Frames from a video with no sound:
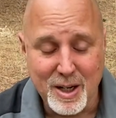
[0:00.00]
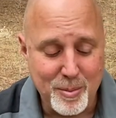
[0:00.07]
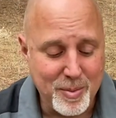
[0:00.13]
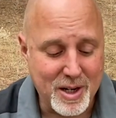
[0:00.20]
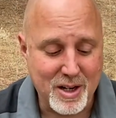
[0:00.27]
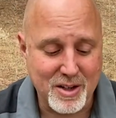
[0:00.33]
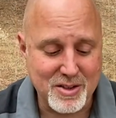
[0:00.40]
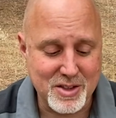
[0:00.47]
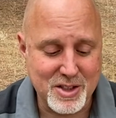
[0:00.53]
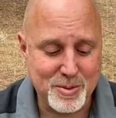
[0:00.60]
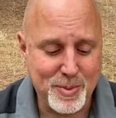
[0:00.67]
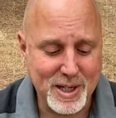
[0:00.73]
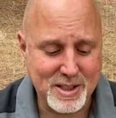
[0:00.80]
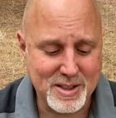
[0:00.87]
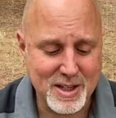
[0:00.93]
because it's
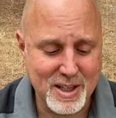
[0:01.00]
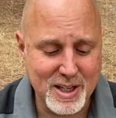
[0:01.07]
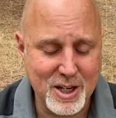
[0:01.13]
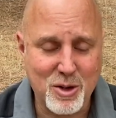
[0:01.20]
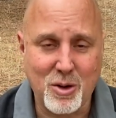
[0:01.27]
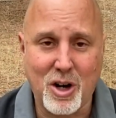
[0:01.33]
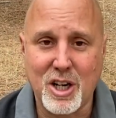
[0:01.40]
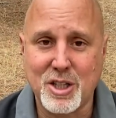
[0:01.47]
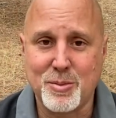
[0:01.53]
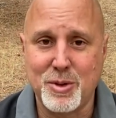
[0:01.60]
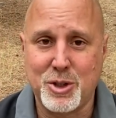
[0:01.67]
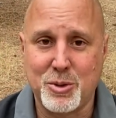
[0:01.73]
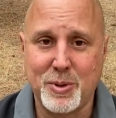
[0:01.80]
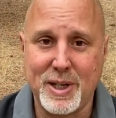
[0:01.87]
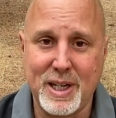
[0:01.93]
basically a cross
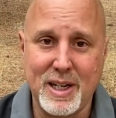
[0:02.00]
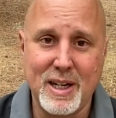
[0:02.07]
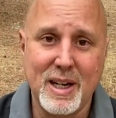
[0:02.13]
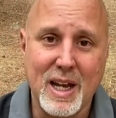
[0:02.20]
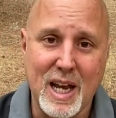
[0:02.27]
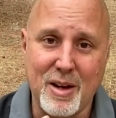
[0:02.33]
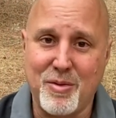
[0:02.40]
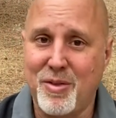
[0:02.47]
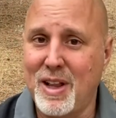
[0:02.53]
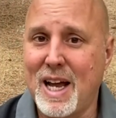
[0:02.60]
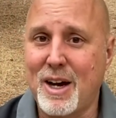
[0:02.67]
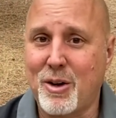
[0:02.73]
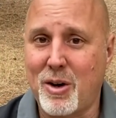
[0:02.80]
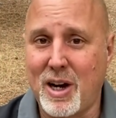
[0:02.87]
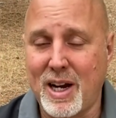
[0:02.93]
between a
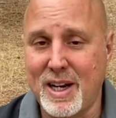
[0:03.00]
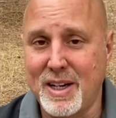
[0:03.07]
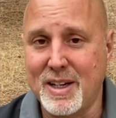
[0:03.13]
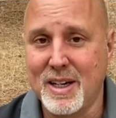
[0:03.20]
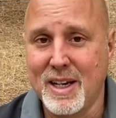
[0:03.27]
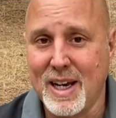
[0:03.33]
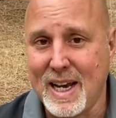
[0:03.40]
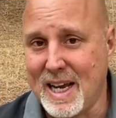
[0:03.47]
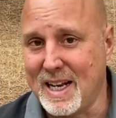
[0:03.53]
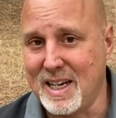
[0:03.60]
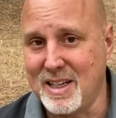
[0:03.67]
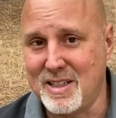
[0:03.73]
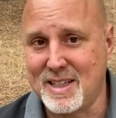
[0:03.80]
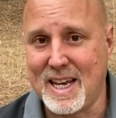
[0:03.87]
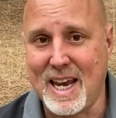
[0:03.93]
flat grind and a
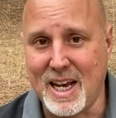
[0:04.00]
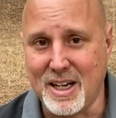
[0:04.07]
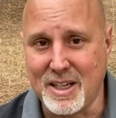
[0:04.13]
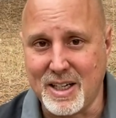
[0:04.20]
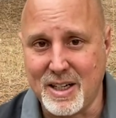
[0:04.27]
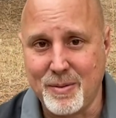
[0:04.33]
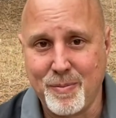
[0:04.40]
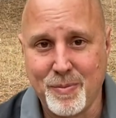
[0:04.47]
Scandi.